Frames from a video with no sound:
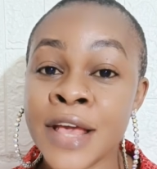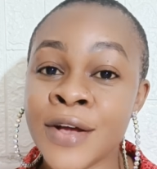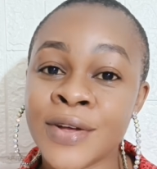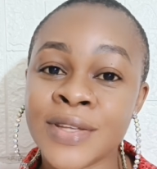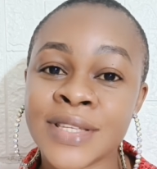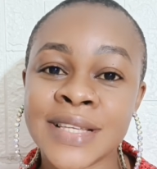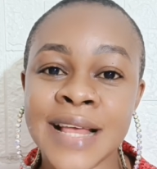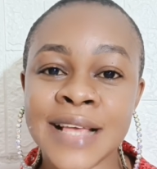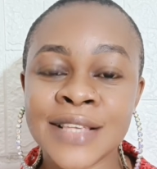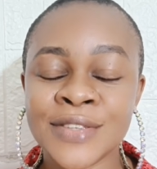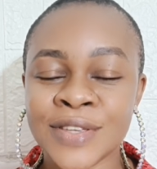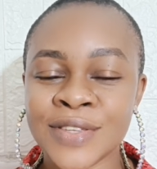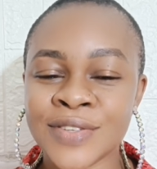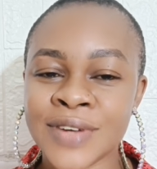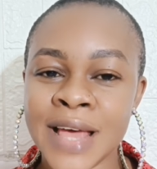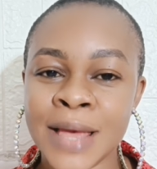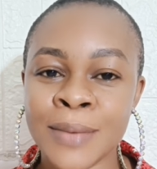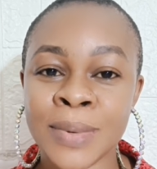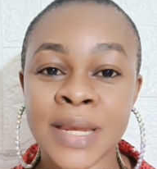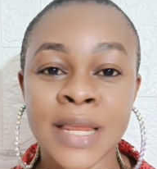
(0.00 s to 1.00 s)
Consider
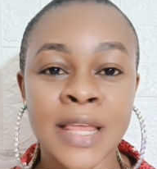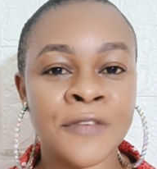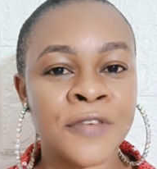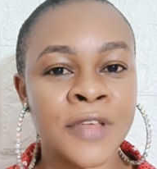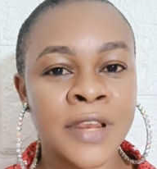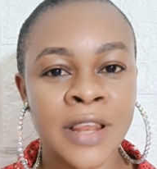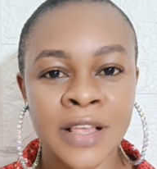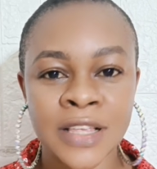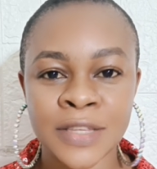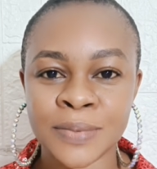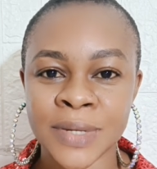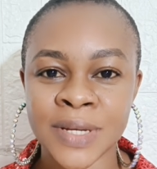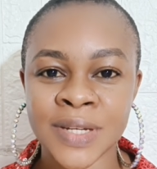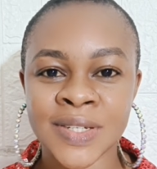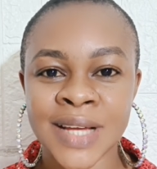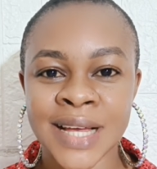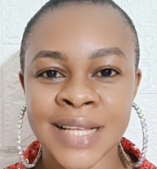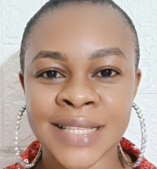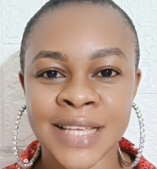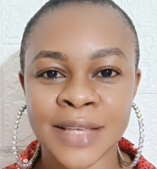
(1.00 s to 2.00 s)
subscribing if you love
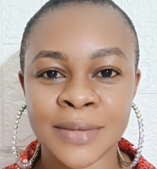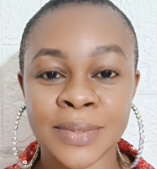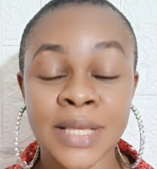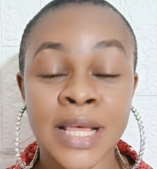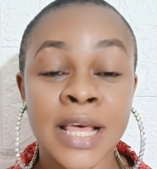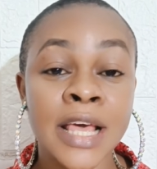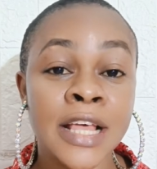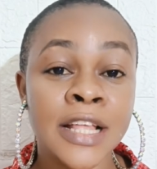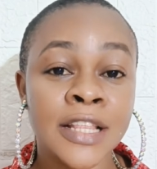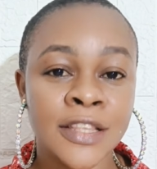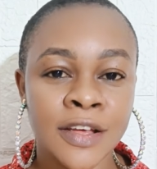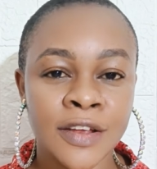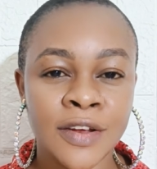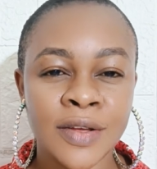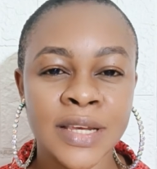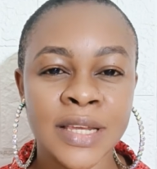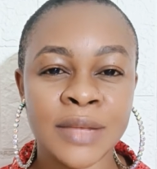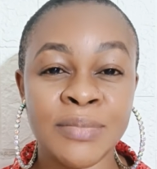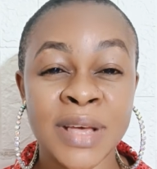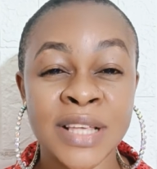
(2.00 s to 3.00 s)
spiritual tips. Turn
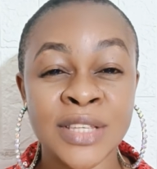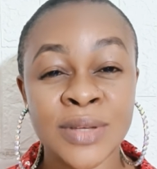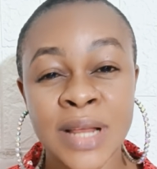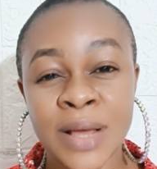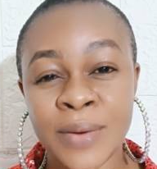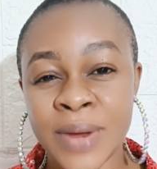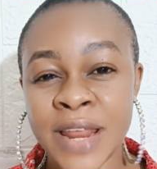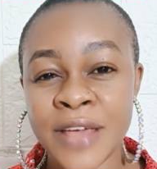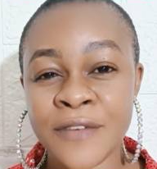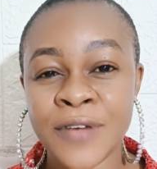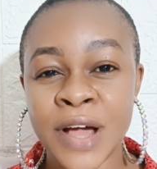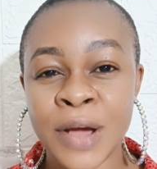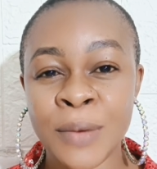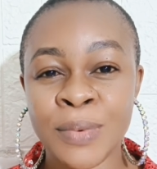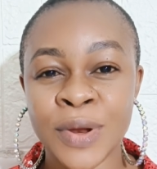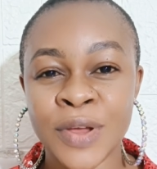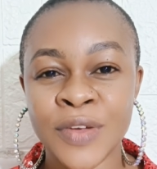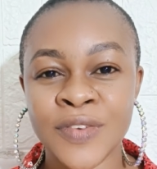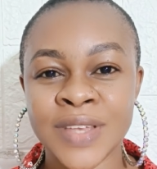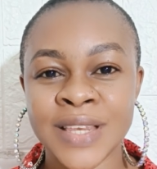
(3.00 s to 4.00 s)
on the bell so that whenever I
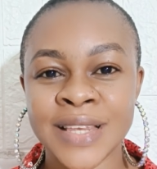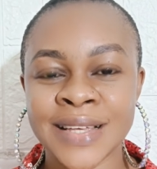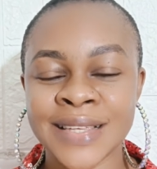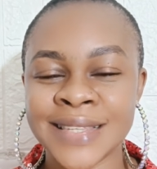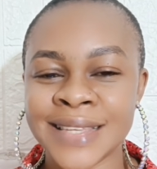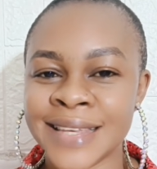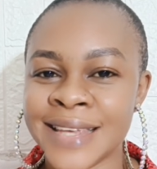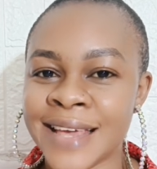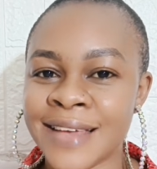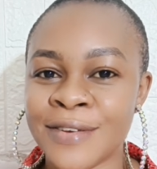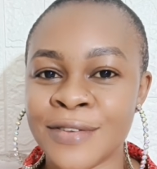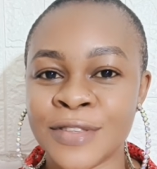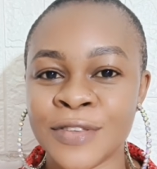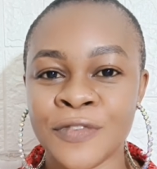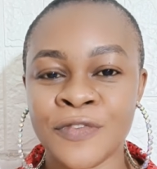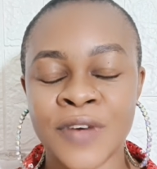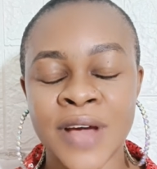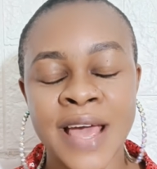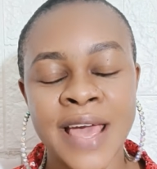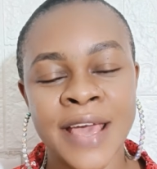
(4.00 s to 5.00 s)
upload videos, you get
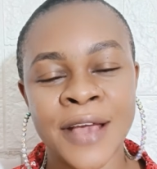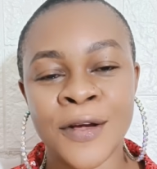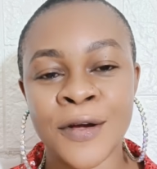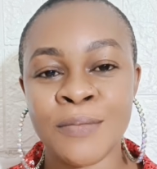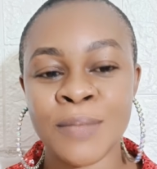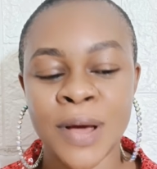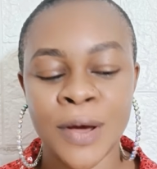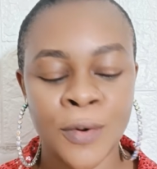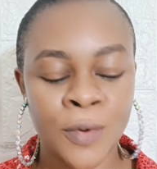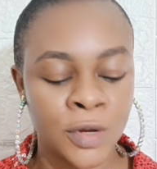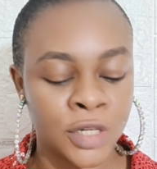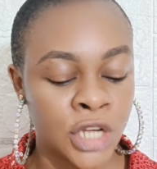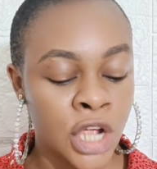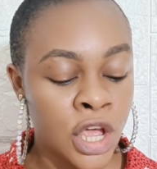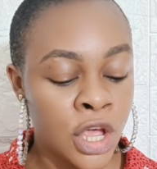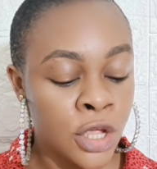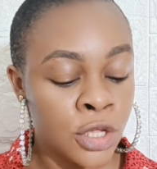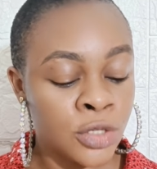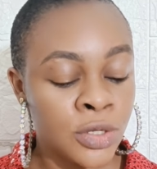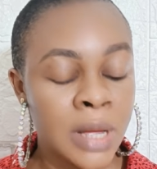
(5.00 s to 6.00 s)
notified and come and watch.
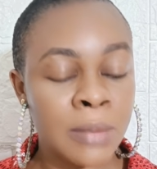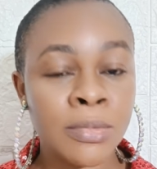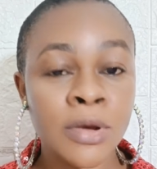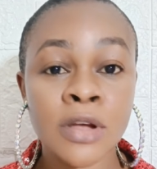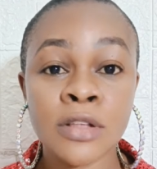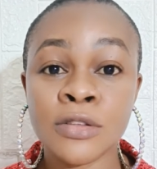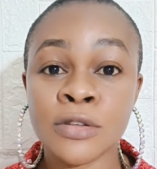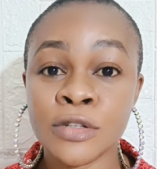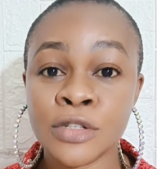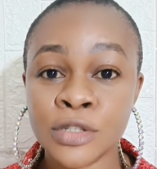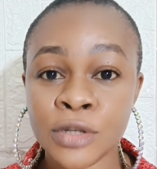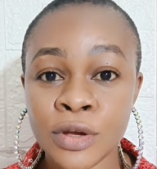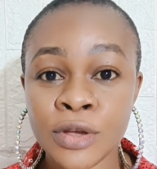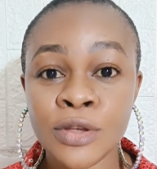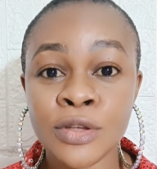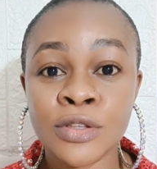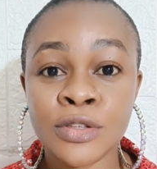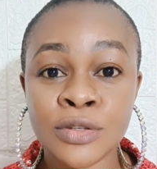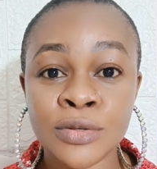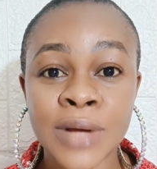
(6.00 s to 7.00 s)
So I'm going to show
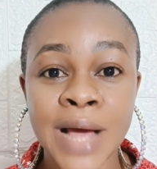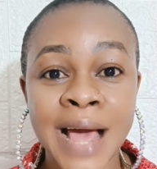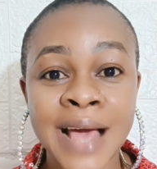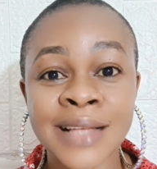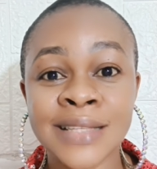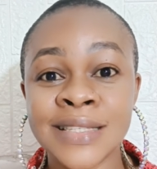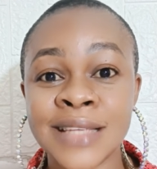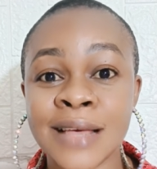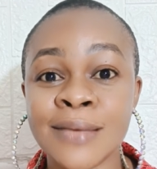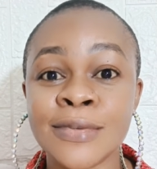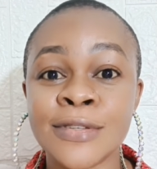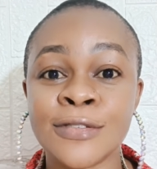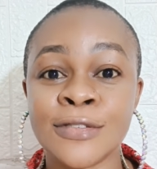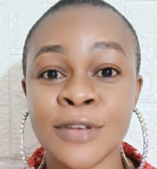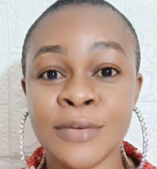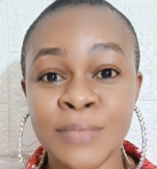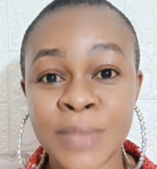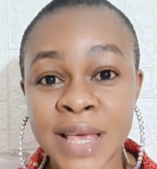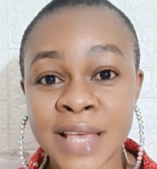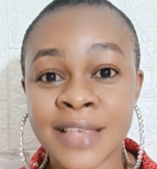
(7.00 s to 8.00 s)
you two items
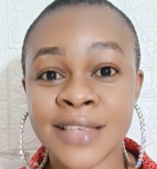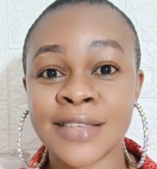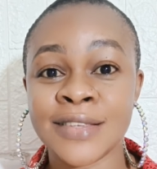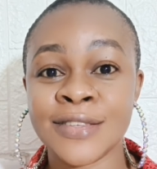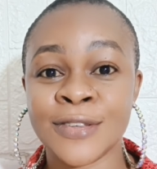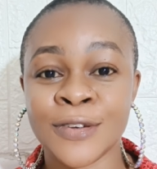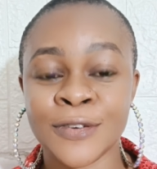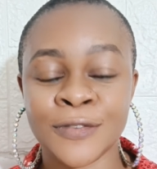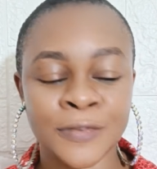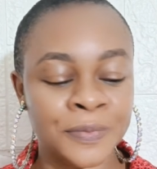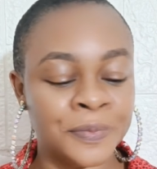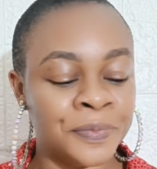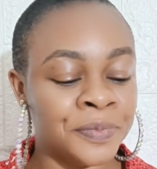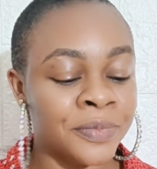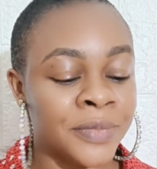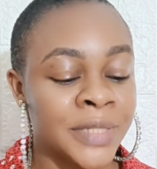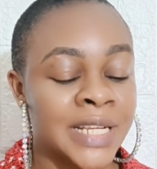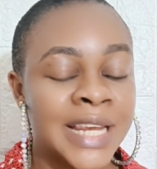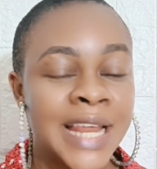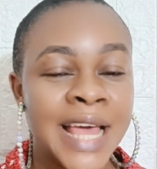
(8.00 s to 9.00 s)
to make use of.
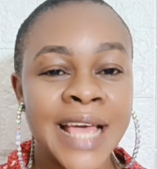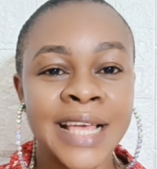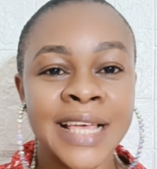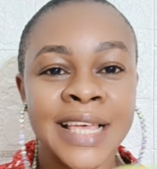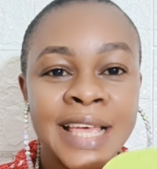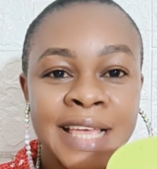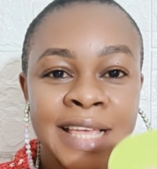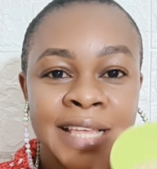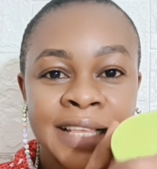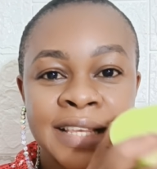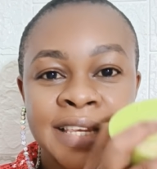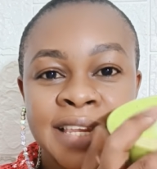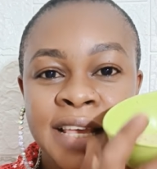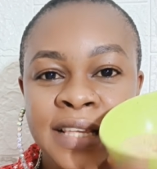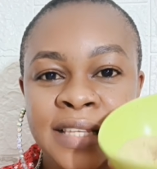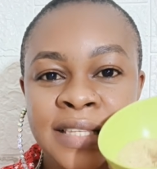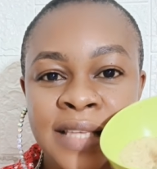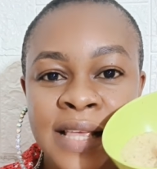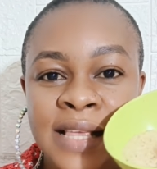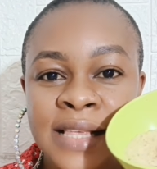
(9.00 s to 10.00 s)
Like,
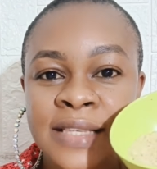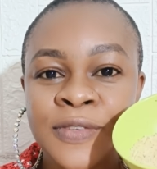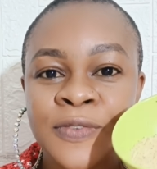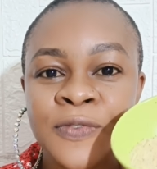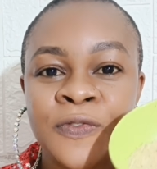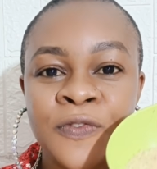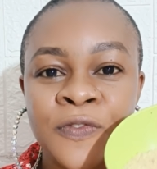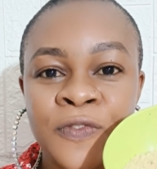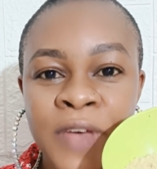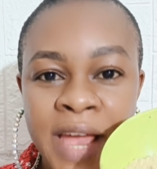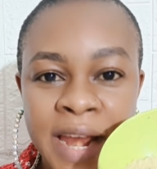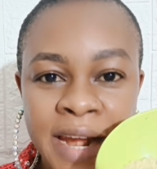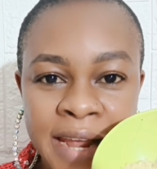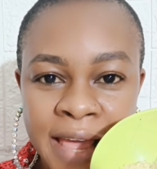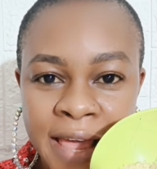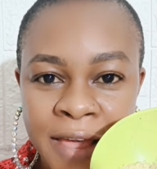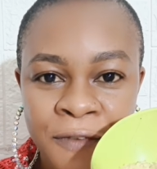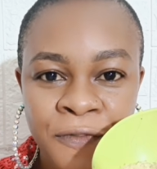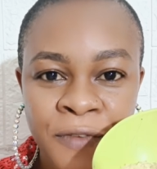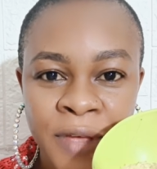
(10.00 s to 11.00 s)
this is
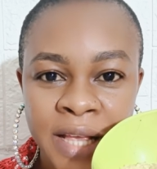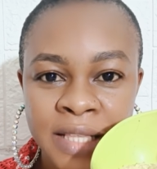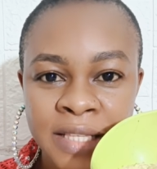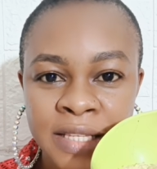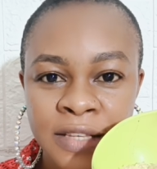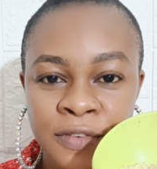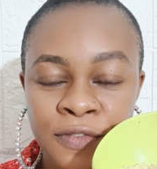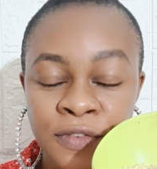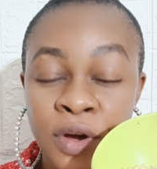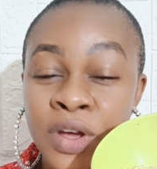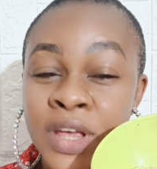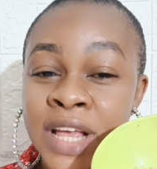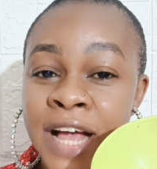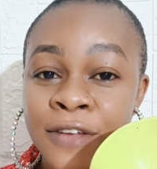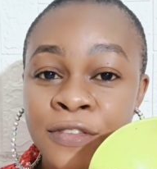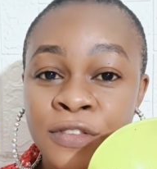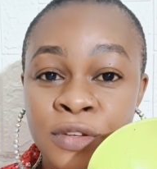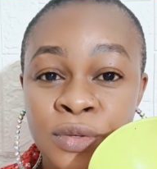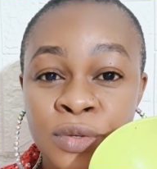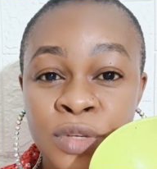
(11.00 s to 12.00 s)
very effective. All you
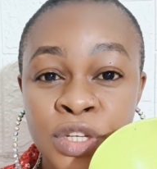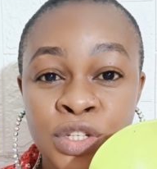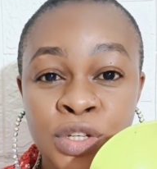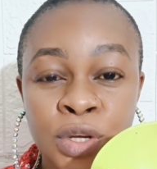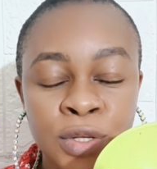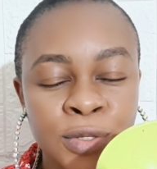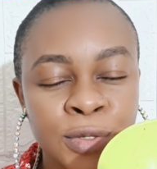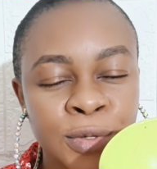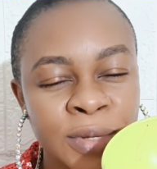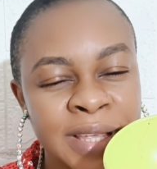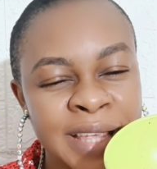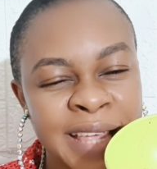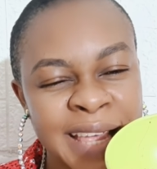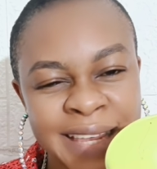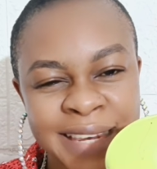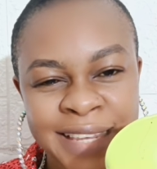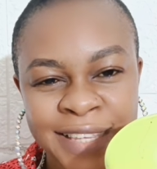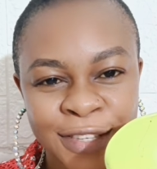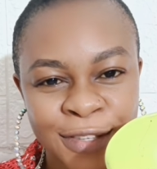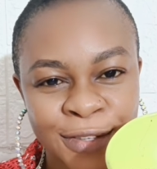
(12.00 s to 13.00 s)
have to do is just to
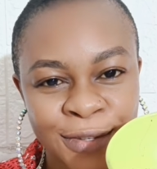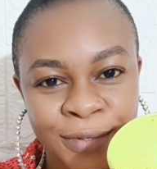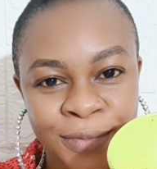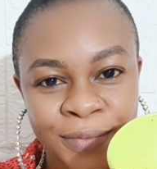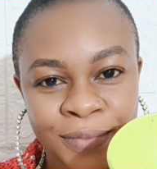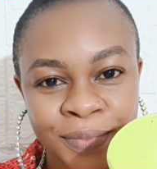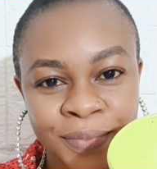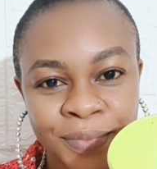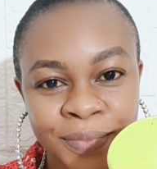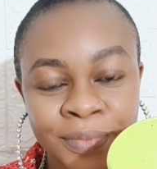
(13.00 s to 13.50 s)
get these two.